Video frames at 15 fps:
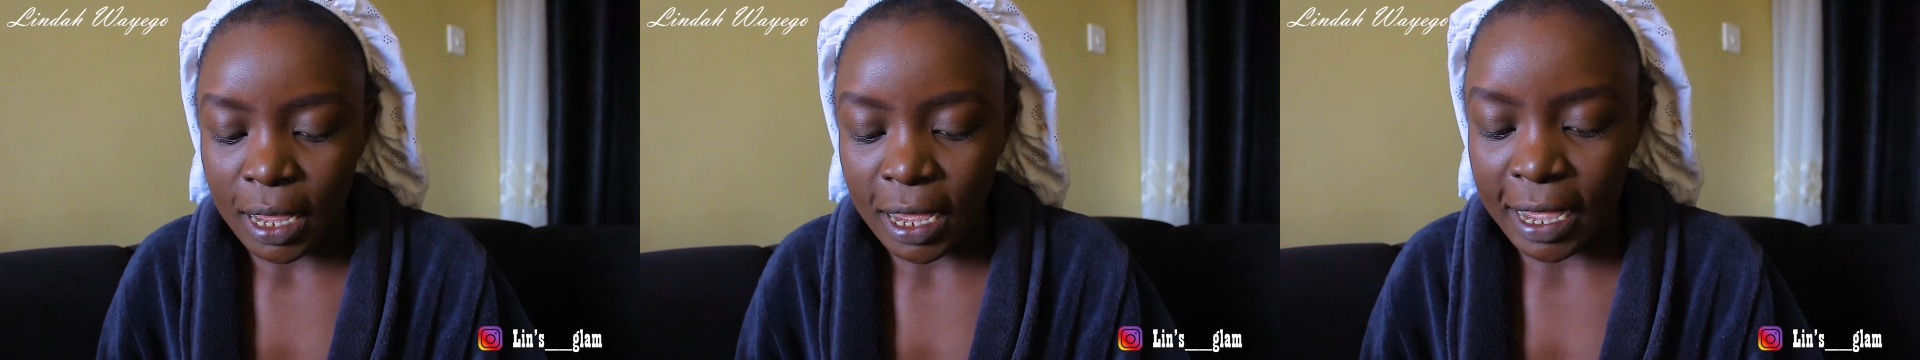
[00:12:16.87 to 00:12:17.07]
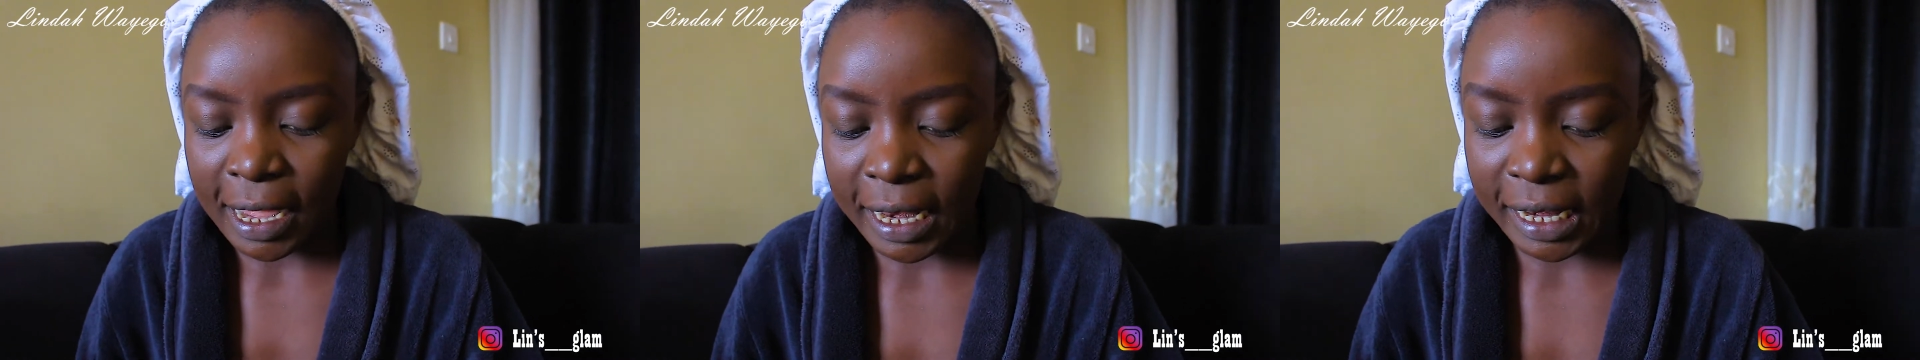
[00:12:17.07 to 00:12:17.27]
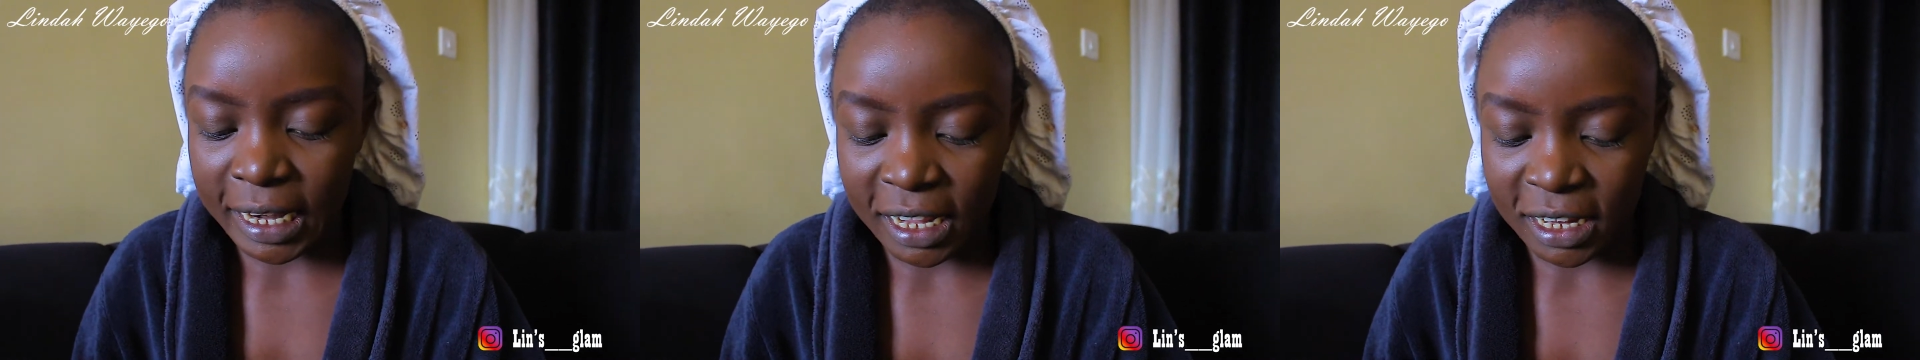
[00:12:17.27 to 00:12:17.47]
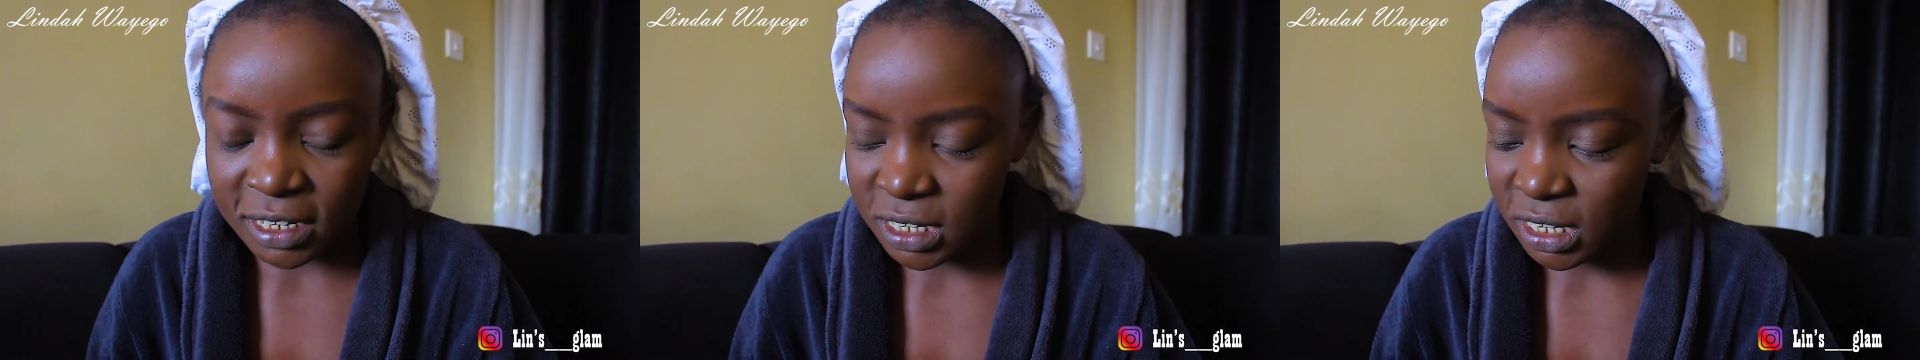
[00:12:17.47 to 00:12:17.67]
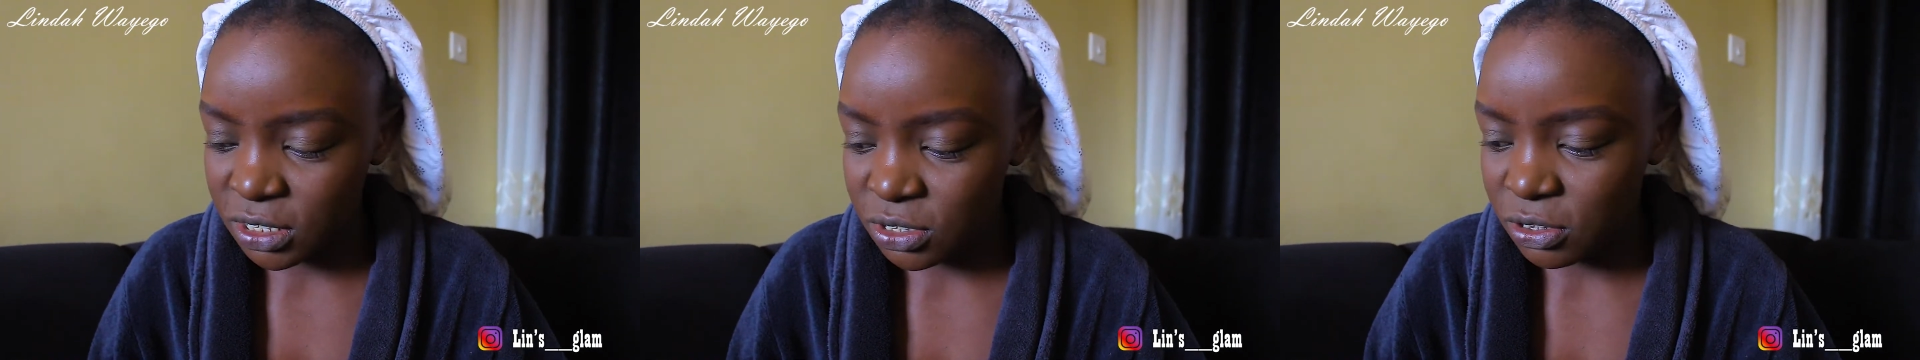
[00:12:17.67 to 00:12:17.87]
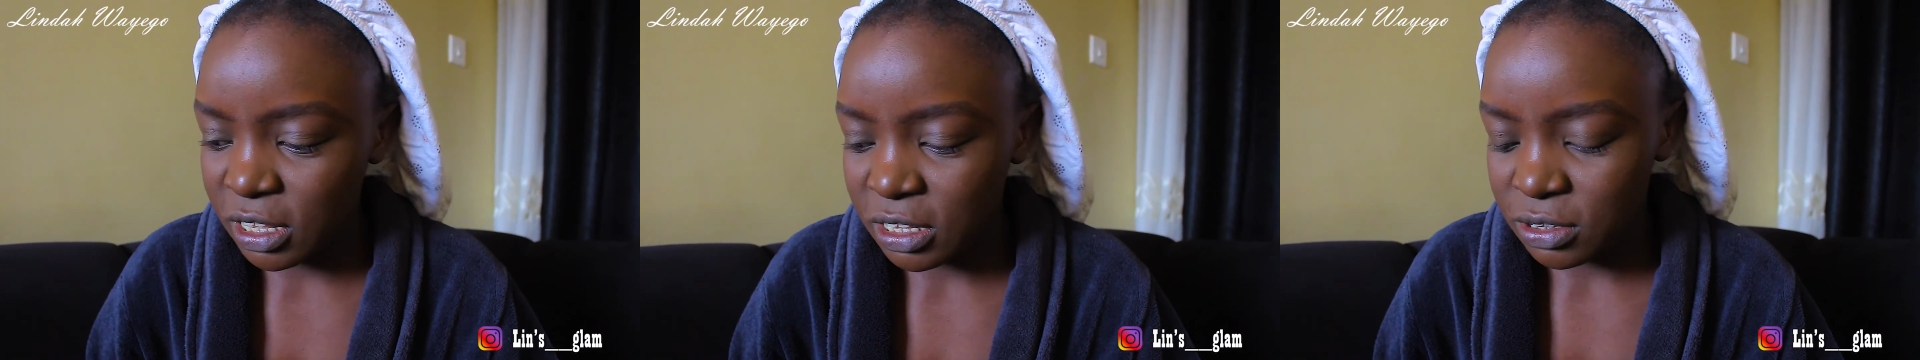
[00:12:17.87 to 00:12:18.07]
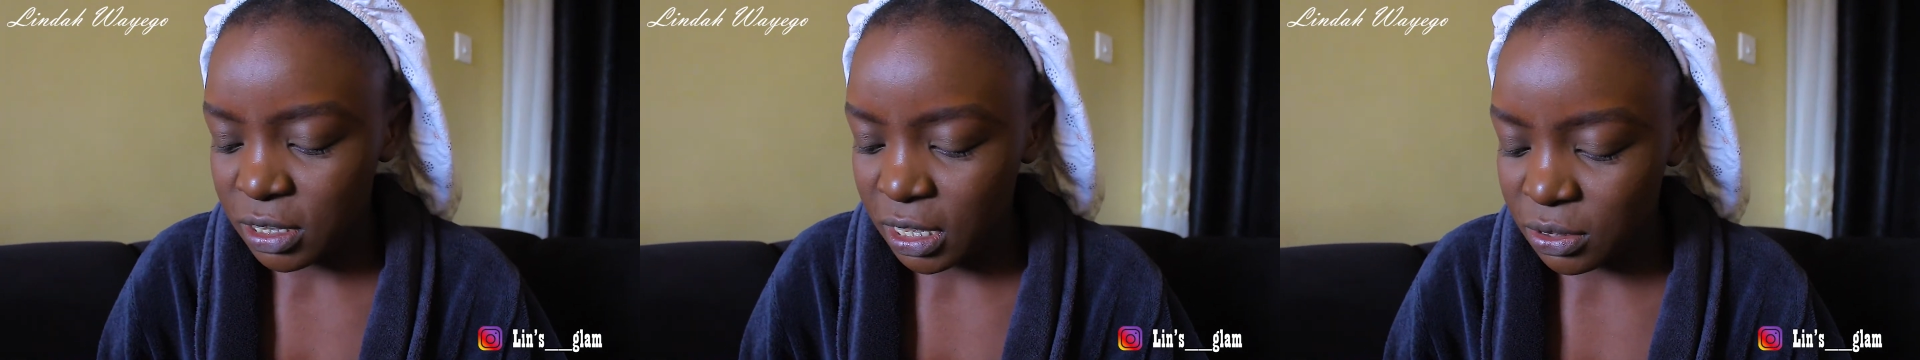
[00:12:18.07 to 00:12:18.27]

highlighted, so that's why I